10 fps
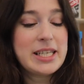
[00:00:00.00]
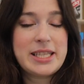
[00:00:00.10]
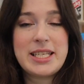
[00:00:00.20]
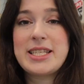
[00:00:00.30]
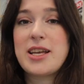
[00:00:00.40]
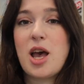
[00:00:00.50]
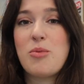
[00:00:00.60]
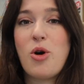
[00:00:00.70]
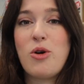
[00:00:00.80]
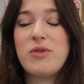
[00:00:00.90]
this time
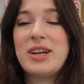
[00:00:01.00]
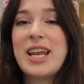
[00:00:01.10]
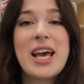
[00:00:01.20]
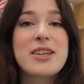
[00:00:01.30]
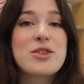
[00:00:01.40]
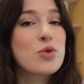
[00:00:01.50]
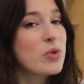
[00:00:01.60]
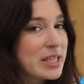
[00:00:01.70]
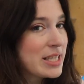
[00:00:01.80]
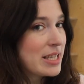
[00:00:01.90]
of Lex
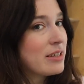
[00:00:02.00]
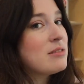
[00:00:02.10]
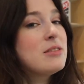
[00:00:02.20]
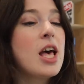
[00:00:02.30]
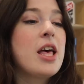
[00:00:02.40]
Greensill,